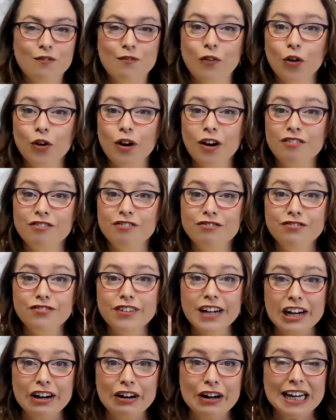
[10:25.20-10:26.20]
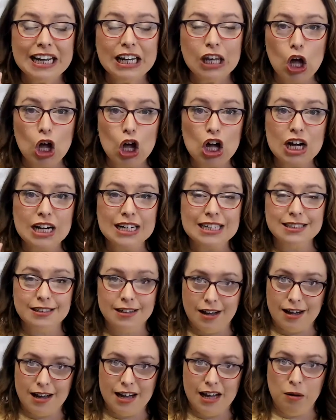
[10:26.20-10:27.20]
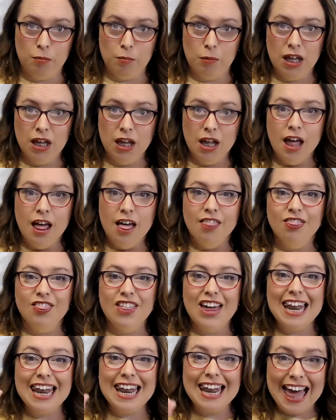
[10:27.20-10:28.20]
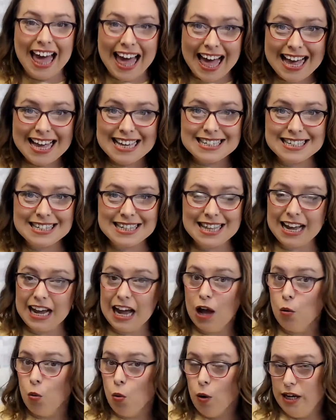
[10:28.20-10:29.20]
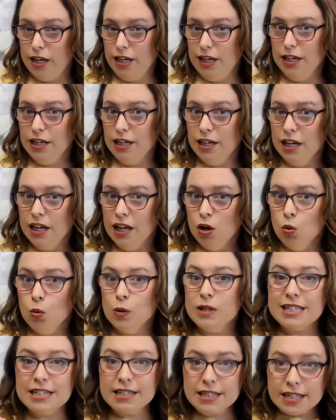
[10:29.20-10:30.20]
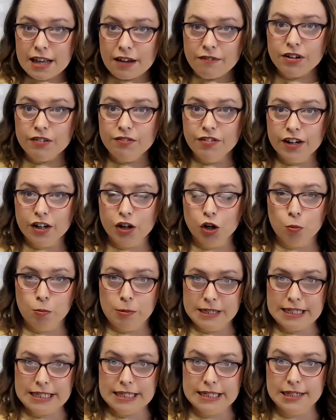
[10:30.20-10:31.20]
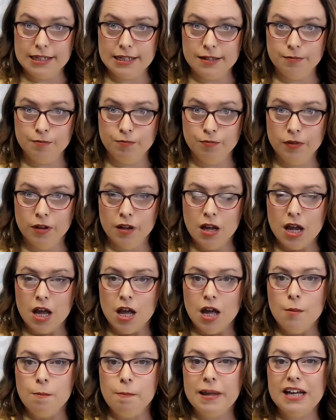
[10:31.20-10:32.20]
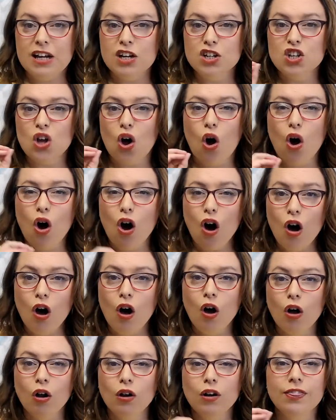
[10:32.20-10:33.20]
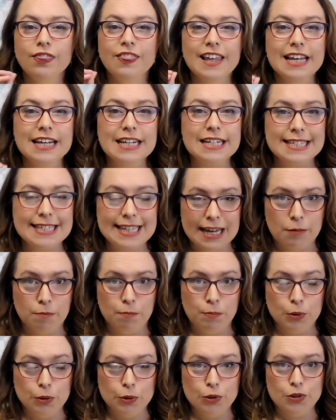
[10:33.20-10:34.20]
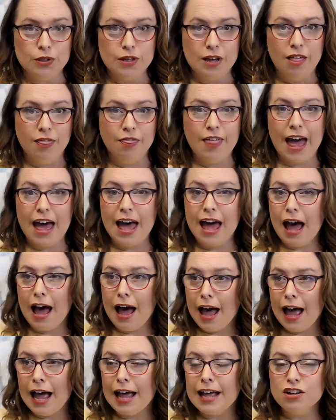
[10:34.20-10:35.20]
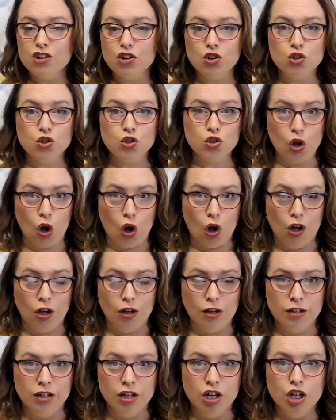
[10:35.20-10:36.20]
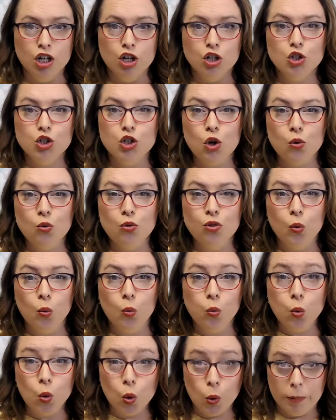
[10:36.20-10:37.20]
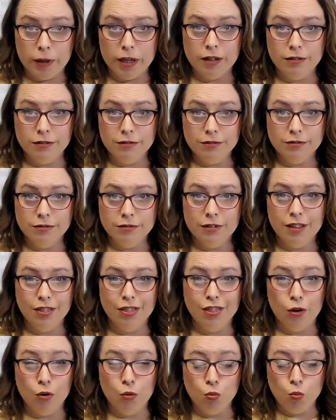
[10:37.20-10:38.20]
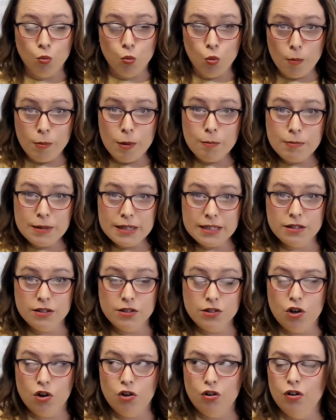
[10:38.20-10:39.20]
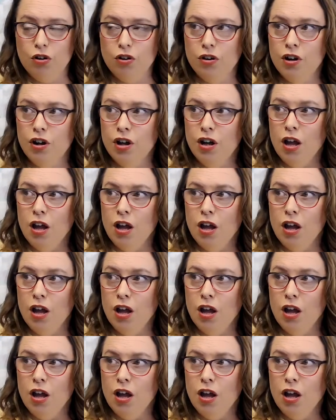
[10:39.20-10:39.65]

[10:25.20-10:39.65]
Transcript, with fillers: for a very long time, the last thing I wanted was a seven-figure business, because all the examples that I saw showed the woman business owner